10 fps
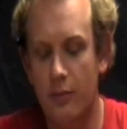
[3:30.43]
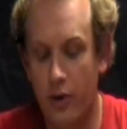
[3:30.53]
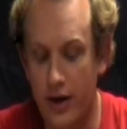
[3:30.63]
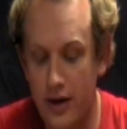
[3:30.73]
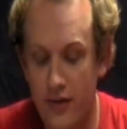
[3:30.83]

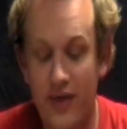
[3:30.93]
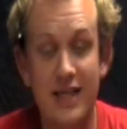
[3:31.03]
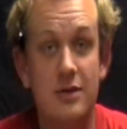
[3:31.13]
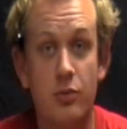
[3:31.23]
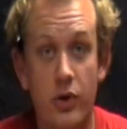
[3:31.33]
But
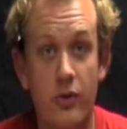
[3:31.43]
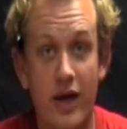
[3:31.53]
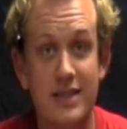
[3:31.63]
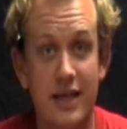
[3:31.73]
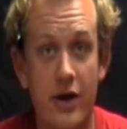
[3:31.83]
that's
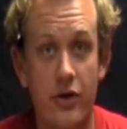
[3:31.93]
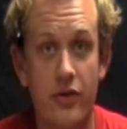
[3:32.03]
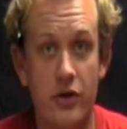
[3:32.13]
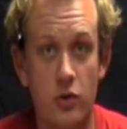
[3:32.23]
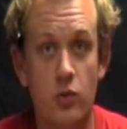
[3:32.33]
the area
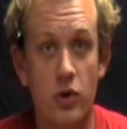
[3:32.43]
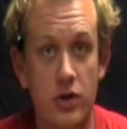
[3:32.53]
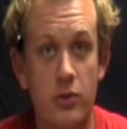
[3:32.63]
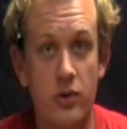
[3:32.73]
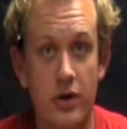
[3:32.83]
that you're
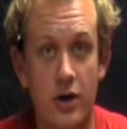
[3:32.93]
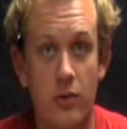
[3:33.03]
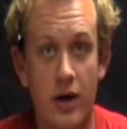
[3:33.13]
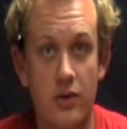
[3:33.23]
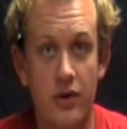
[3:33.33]
really going to
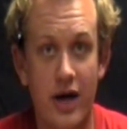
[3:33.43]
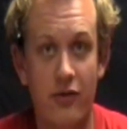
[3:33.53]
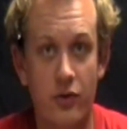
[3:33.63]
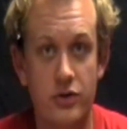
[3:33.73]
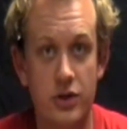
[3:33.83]
want to look
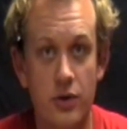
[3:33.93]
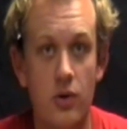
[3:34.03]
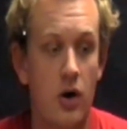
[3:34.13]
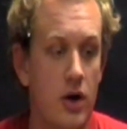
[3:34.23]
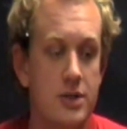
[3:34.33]
out for
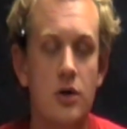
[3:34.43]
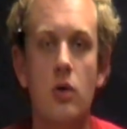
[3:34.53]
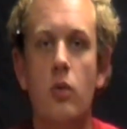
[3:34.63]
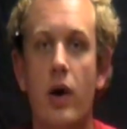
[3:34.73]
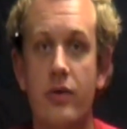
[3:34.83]
too.
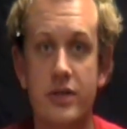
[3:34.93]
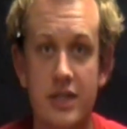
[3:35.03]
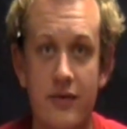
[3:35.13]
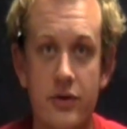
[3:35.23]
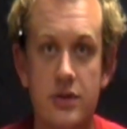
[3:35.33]
Also, wide
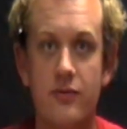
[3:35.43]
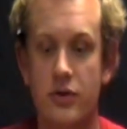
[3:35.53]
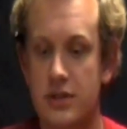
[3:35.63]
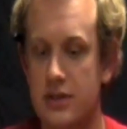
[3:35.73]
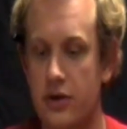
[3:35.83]
receivers
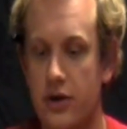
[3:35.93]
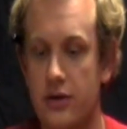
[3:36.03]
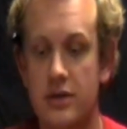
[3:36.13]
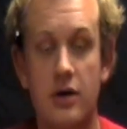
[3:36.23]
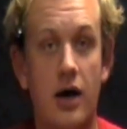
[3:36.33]
versus
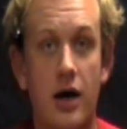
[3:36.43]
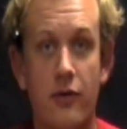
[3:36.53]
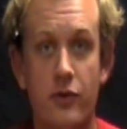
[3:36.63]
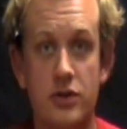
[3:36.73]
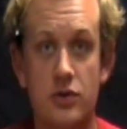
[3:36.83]
their
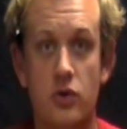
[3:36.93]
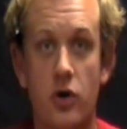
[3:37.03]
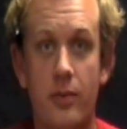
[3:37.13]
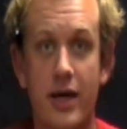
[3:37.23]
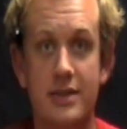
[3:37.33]

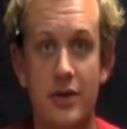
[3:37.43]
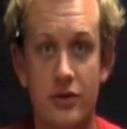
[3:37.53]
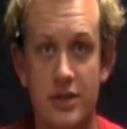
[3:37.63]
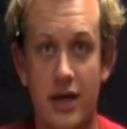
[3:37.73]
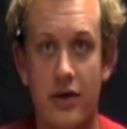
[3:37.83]
quarterbacks and
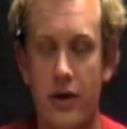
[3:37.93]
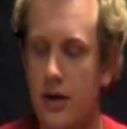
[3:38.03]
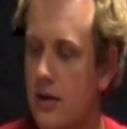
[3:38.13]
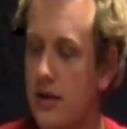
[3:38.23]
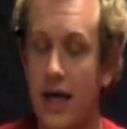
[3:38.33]
their secondary.
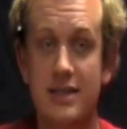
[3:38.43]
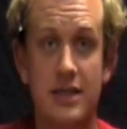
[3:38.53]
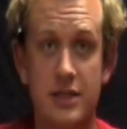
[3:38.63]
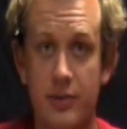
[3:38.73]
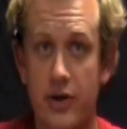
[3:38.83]
Lots
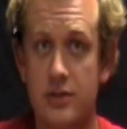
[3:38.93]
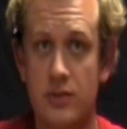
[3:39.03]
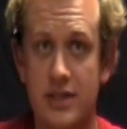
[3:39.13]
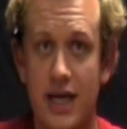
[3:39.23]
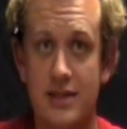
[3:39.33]
of experience in
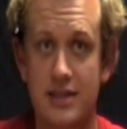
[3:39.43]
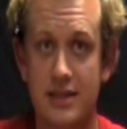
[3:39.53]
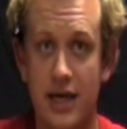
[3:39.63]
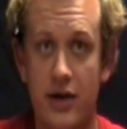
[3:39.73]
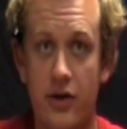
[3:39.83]
Wisconsin's
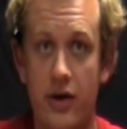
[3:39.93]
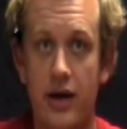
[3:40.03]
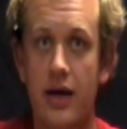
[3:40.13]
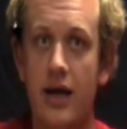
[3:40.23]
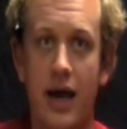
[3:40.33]

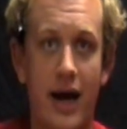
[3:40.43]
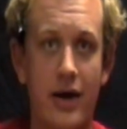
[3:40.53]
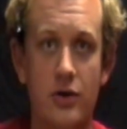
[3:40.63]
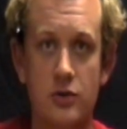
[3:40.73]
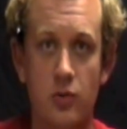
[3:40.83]
secondary, and I
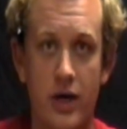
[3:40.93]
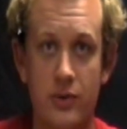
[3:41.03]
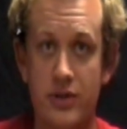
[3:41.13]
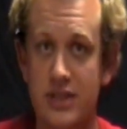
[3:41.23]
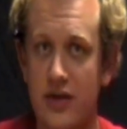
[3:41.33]
use wide
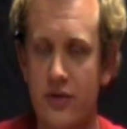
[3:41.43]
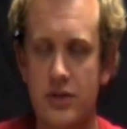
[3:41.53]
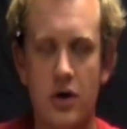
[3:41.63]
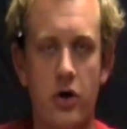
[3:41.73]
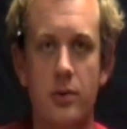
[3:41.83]

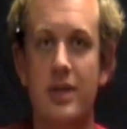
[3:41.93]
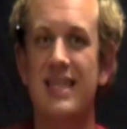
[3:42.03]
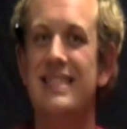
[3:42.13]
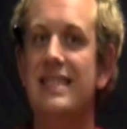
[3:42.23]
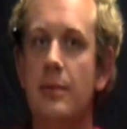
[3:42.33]
receivers, arguably
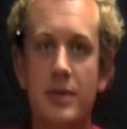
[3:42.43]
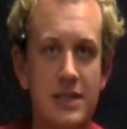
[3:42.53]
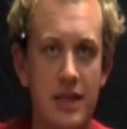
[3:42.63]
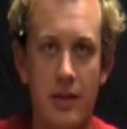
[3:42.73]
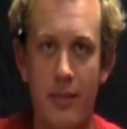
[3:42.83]
the
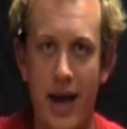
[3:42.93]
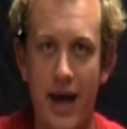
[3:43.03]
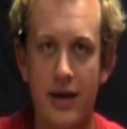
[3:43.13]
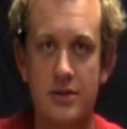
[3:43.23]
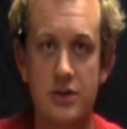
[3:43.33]
deepest in the
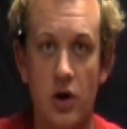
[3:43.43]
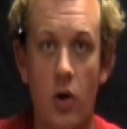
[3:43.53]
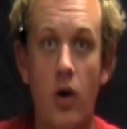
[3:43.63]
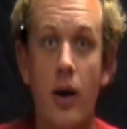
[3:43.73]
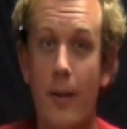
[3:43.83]
MAC.
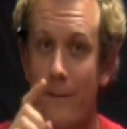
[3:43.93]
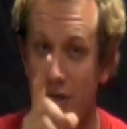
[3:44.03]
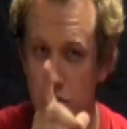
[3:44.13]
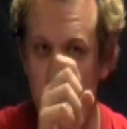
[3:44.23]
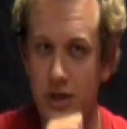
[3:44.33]
So
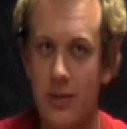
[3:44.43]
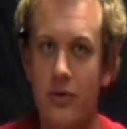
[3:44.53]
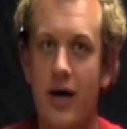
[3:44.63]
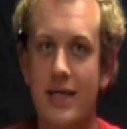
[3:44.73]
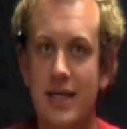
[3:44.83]
be sure to keep
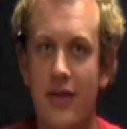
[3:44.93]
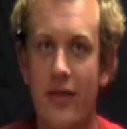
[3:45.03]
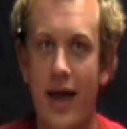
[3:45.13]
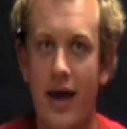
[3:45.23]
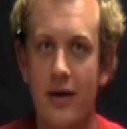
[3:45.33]
your eyes on
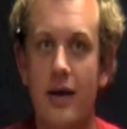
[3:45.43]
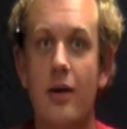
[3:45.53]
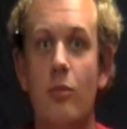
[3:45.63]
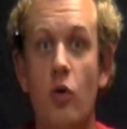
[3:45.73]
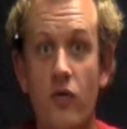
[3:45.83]
that.
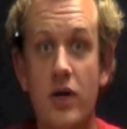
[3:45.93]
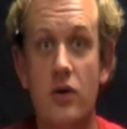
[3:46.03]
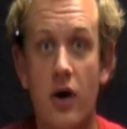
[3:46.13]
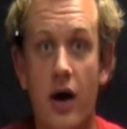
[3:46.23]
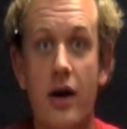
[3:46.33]
Moving
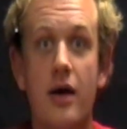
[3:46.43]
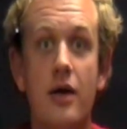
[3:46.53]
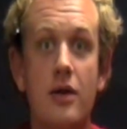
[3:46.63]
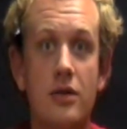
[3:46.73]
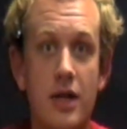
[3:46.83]
along,
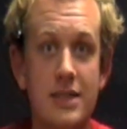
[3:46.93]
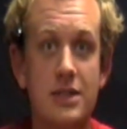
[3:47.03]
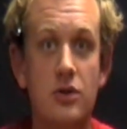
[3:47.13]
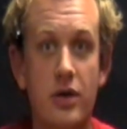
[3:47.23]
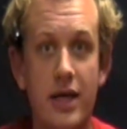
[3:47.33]
let's
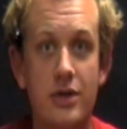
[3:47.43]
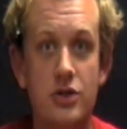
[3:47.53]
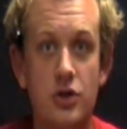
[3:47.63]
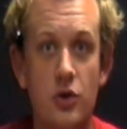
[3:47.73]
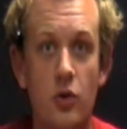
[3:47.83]
look
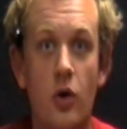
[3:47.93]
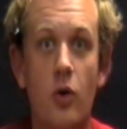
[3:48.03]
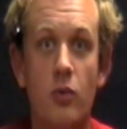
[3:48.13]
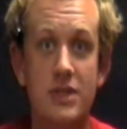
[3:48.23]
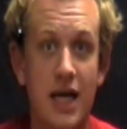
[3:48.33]
into
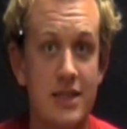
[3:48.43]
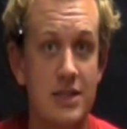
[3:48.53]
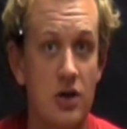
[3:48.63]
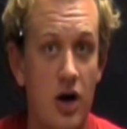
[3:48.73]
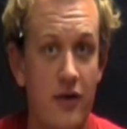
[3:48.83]

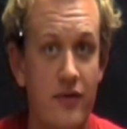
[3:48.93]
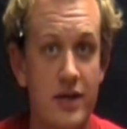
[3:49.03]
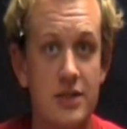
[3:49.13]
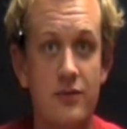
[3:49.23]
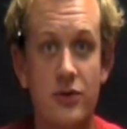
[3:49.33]
Wisconsin's
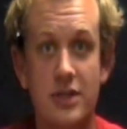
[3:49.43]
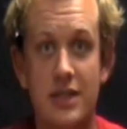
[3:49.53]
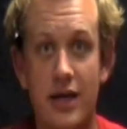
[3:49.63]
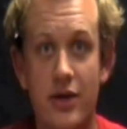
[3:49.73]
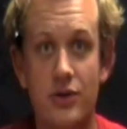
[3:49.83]
offense versus
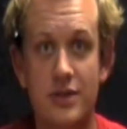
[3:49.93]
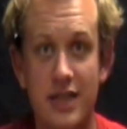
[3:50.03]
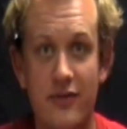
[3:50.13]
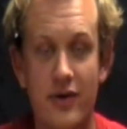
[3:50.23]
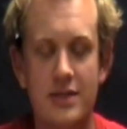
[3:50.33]
NIU's
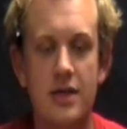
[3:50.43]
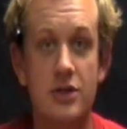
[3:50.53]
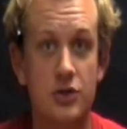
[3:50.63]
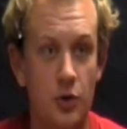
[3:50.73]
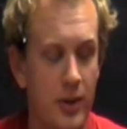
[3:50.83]
defense.
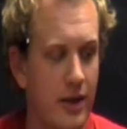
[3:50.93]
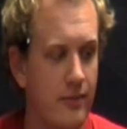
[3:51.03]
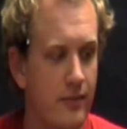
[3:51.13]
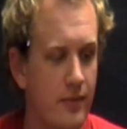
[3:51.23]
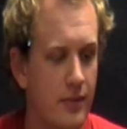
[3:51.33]
Scooby,
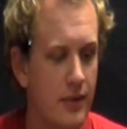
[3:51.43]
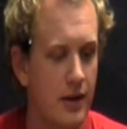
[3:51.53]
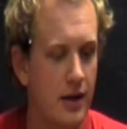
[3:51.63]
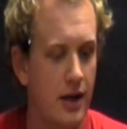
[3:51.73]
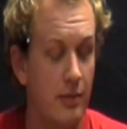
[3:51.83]

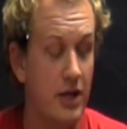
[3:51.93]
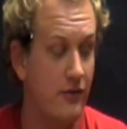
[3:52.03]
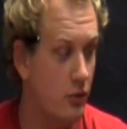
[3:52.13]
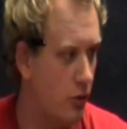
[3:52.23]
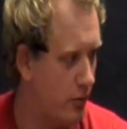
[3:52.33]
I'm going to
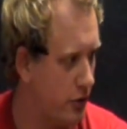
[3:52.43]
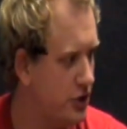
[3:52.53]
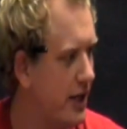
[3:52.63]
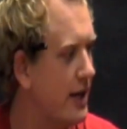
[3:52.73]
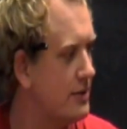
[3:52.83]
give you one more
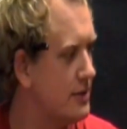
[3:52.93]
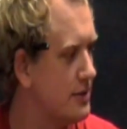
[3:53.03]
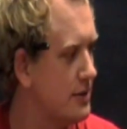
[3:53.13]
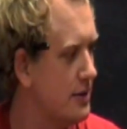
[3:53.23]
chance.